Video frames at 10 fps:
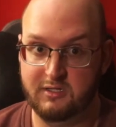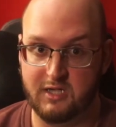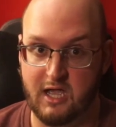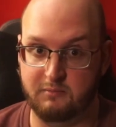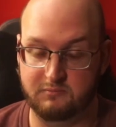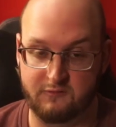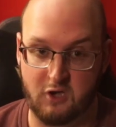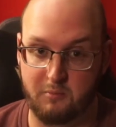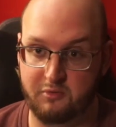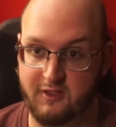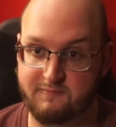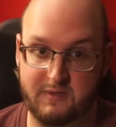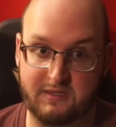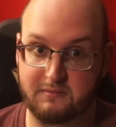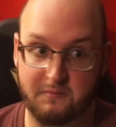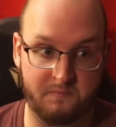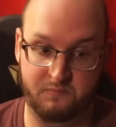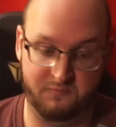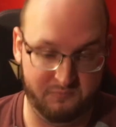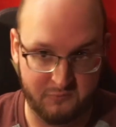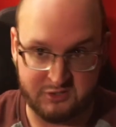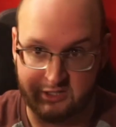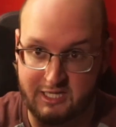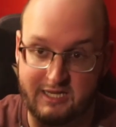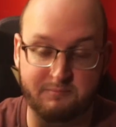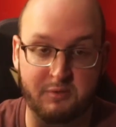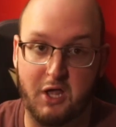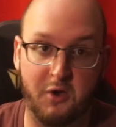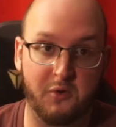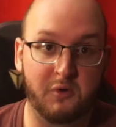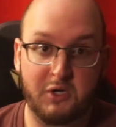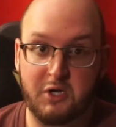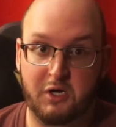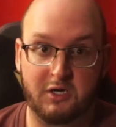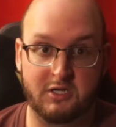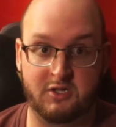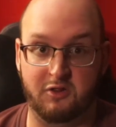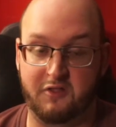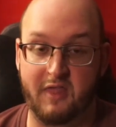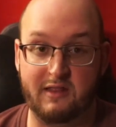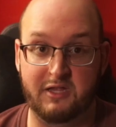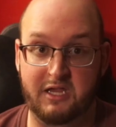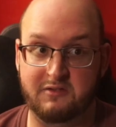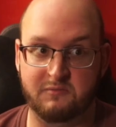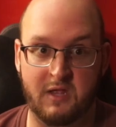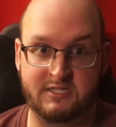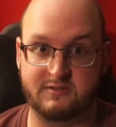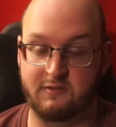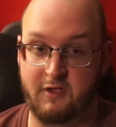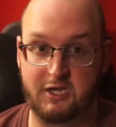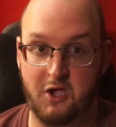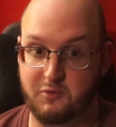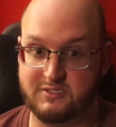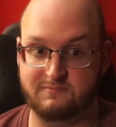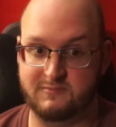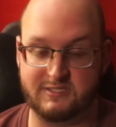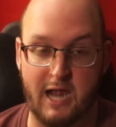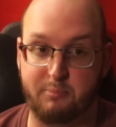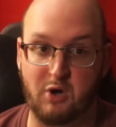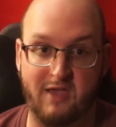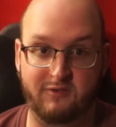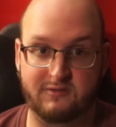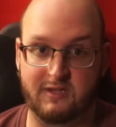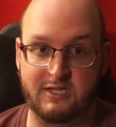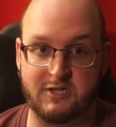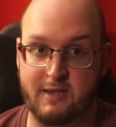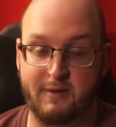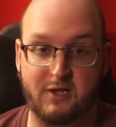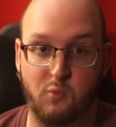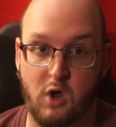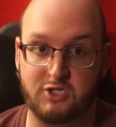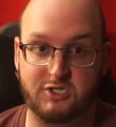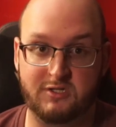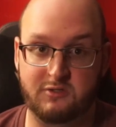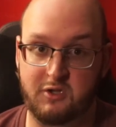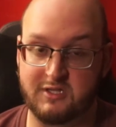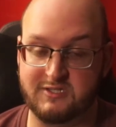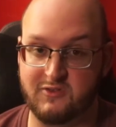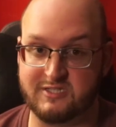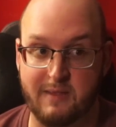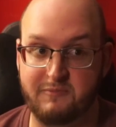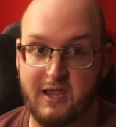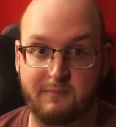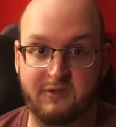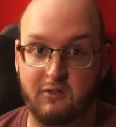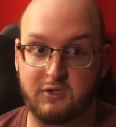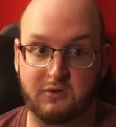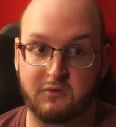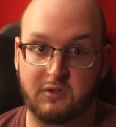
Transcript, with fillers: Um, if you don't believe me, there's a link below. Click that link. It's the video. It's, it's not private. Anybody can watch it. You can see the same thing I'm telling you.